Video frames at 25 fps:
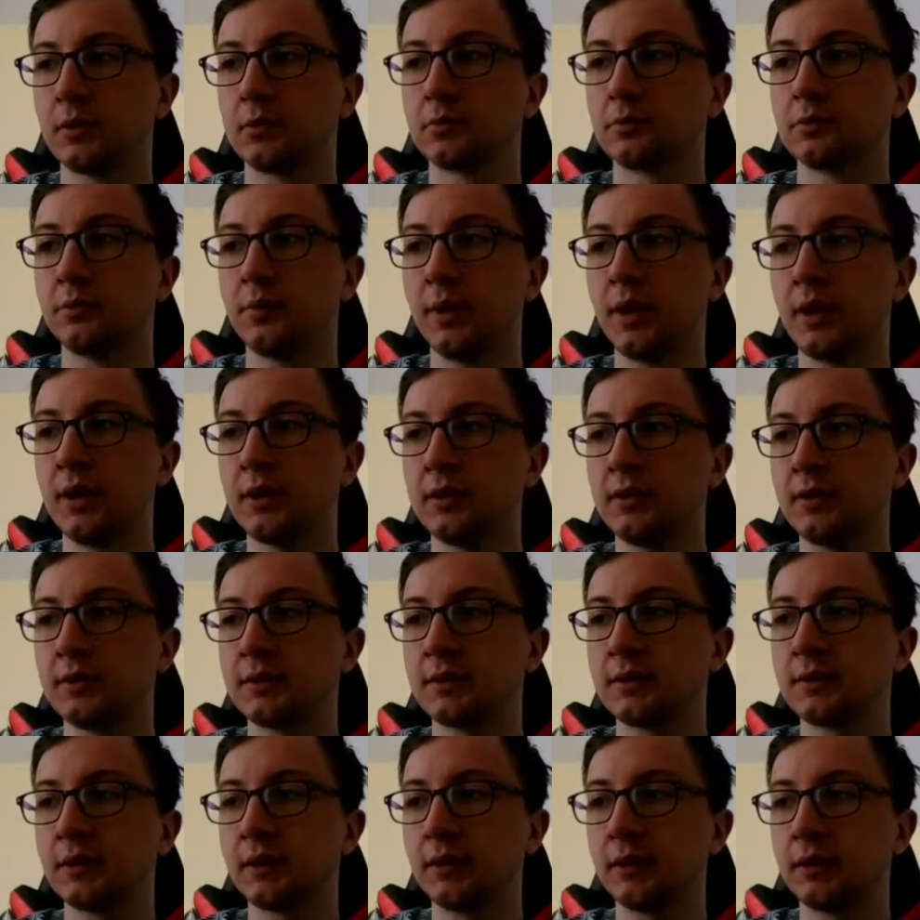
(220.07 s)
But,
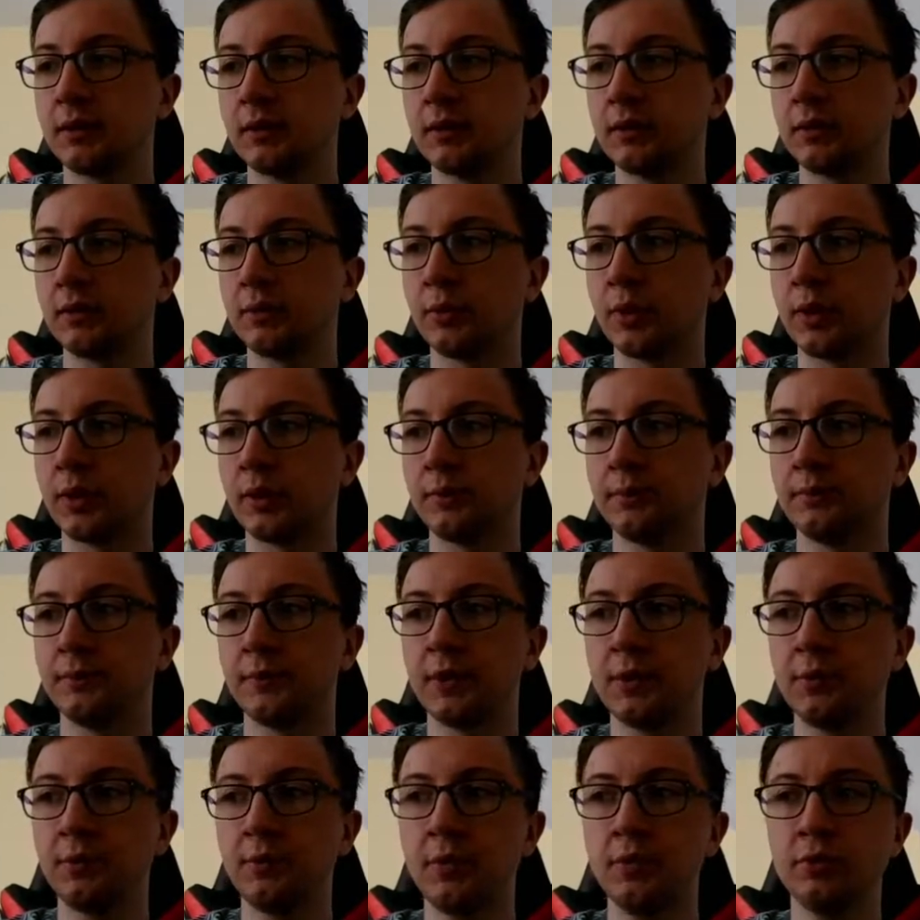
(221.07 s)
well,
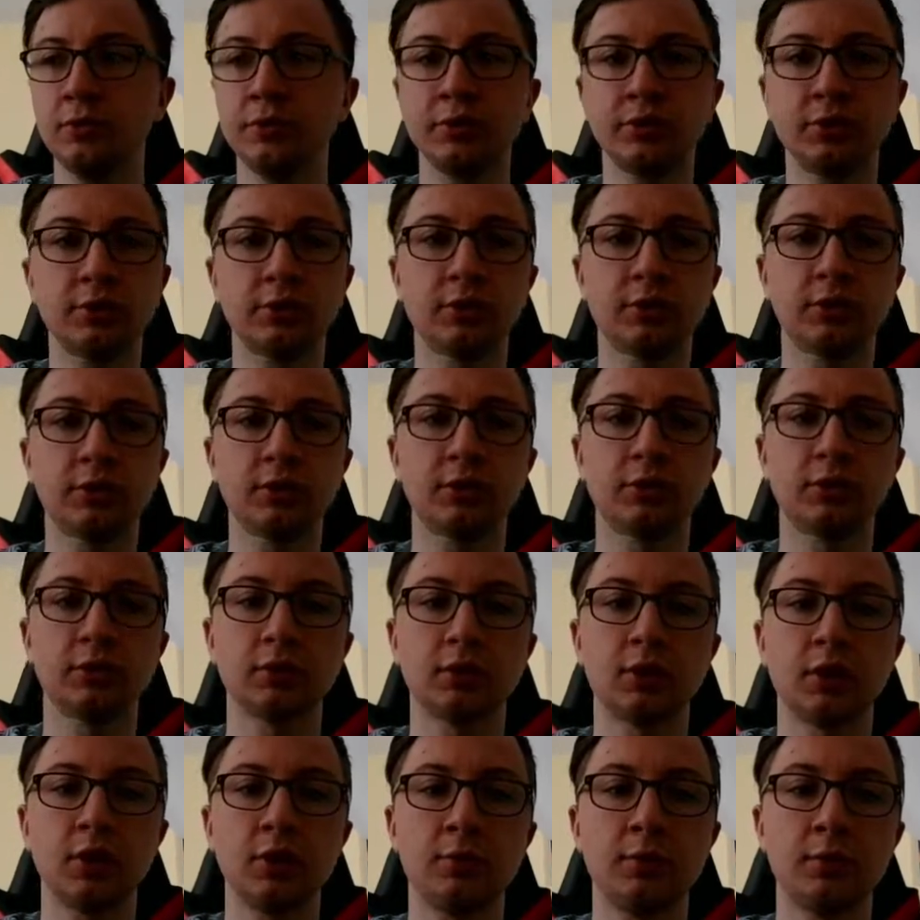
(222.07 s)
the most
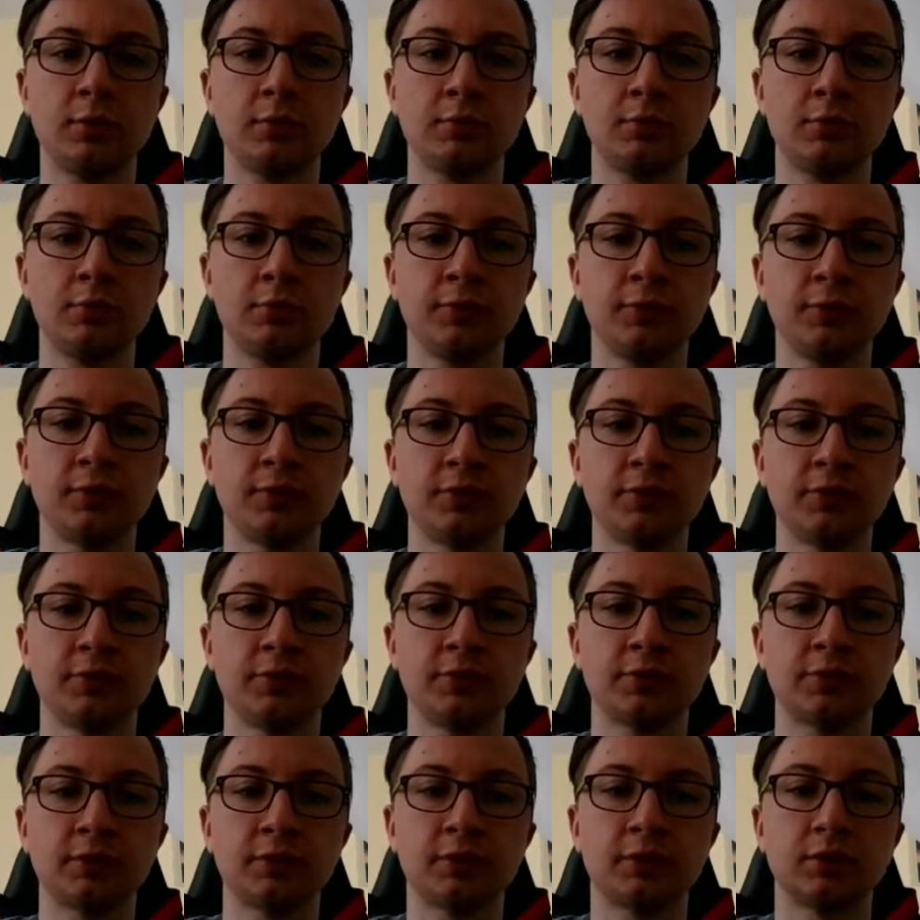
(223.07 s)
common move is
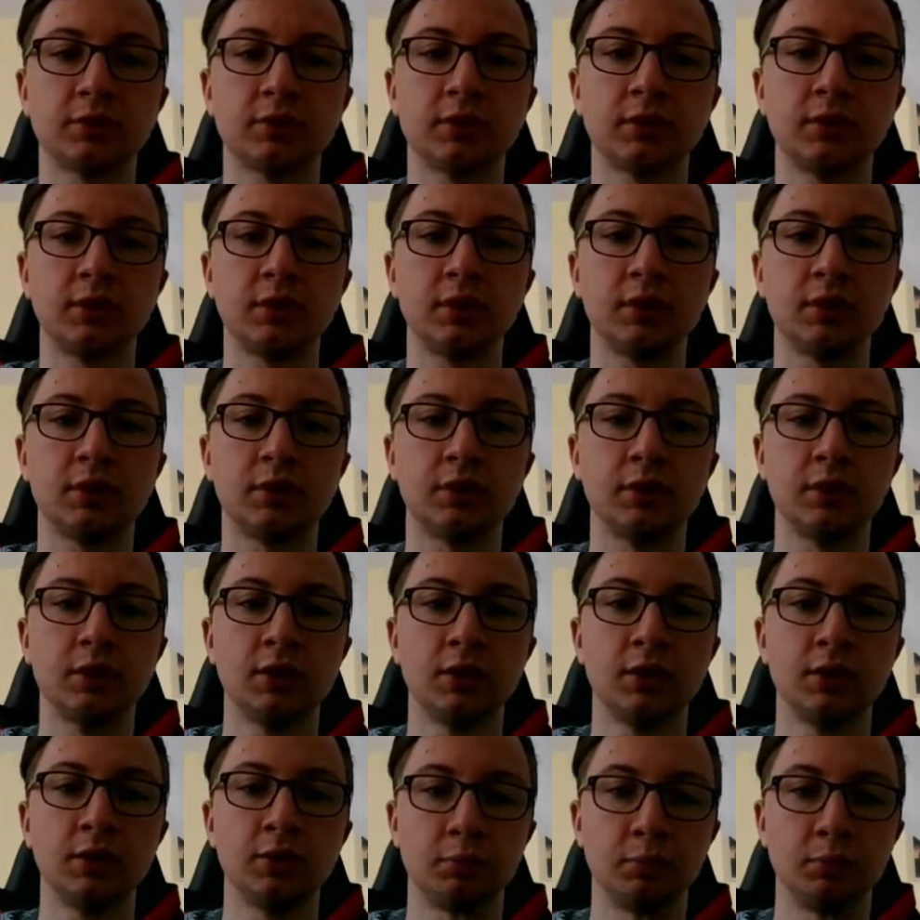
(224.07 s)
here
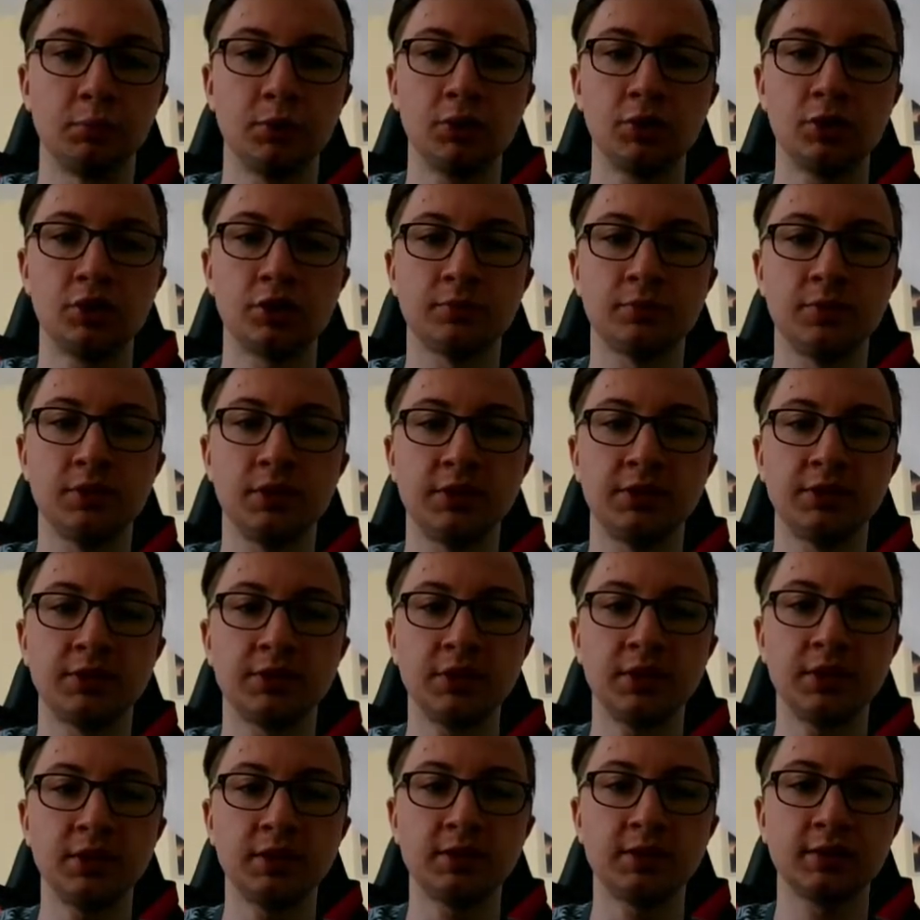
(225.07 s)
bishop
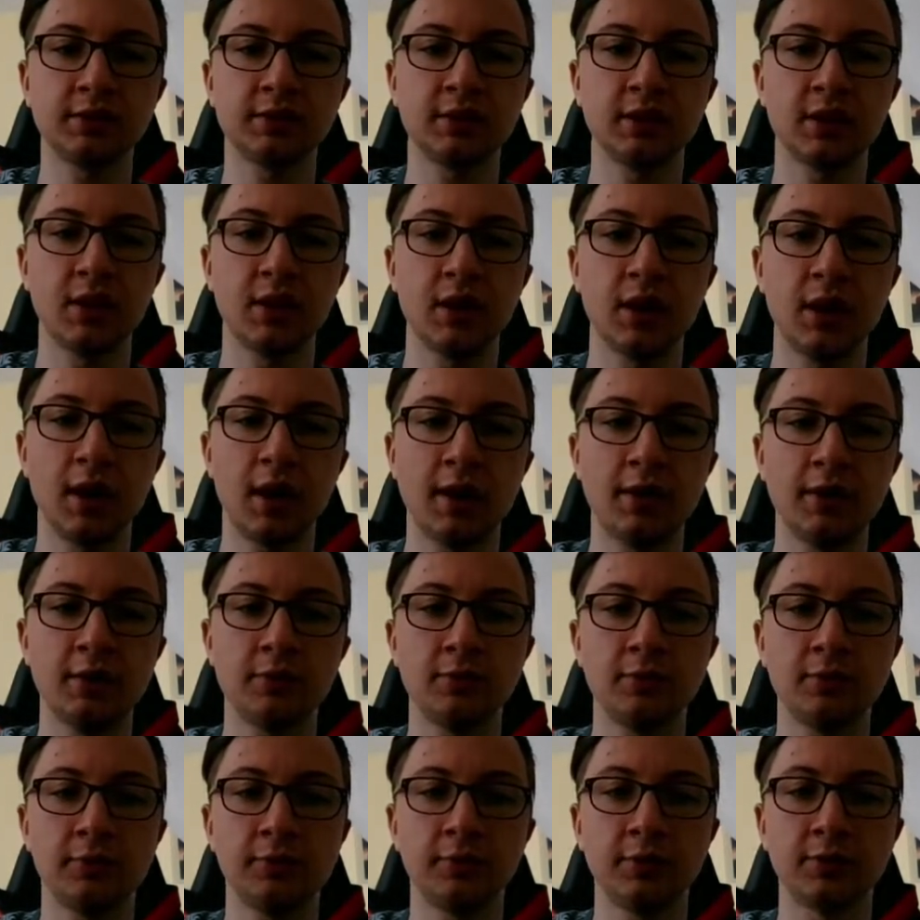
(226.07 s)
d6. Other
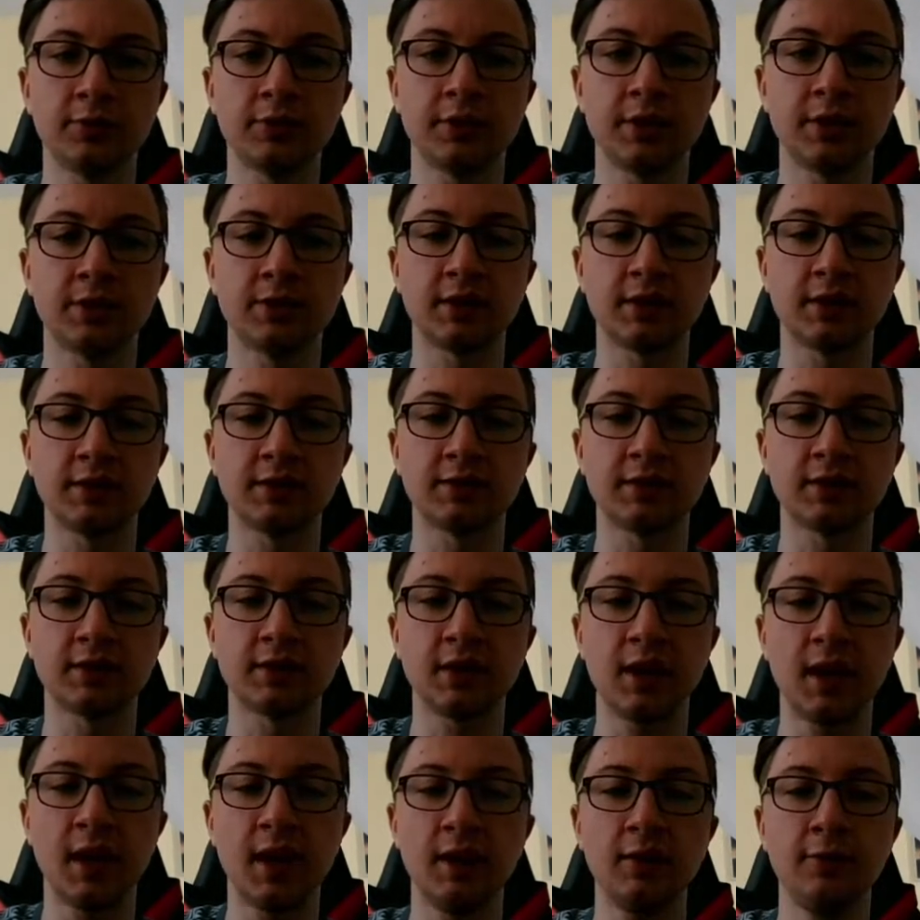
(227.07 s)
move is, as I said,
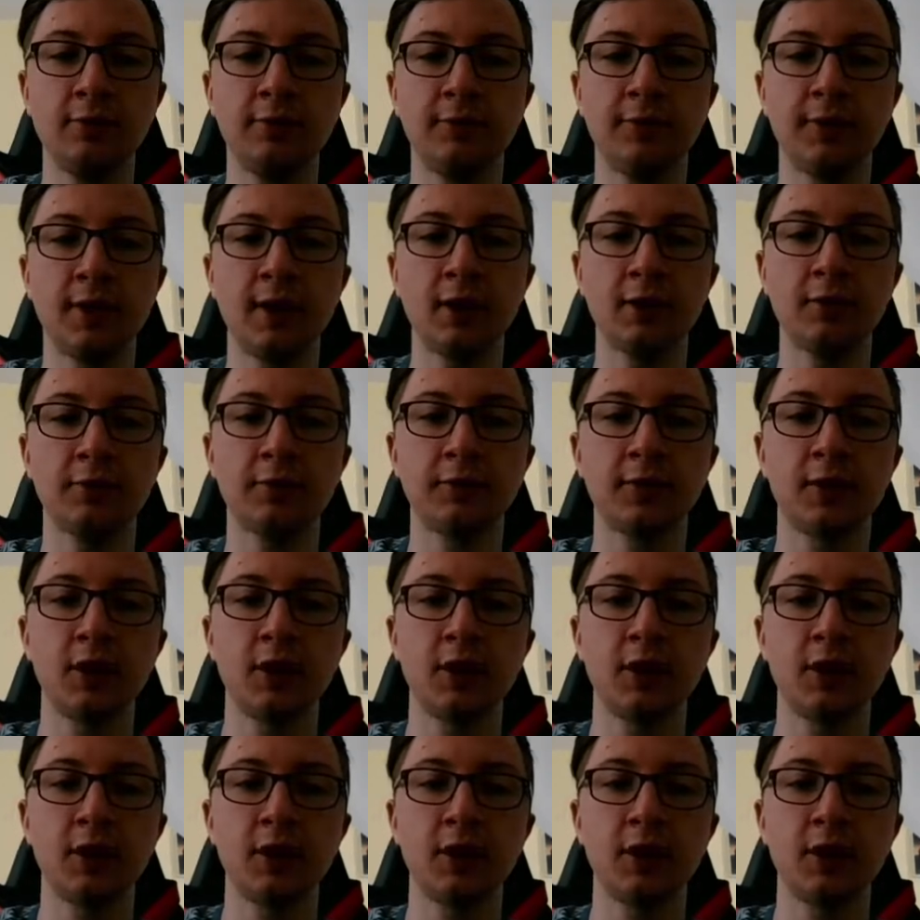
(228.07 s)
a5.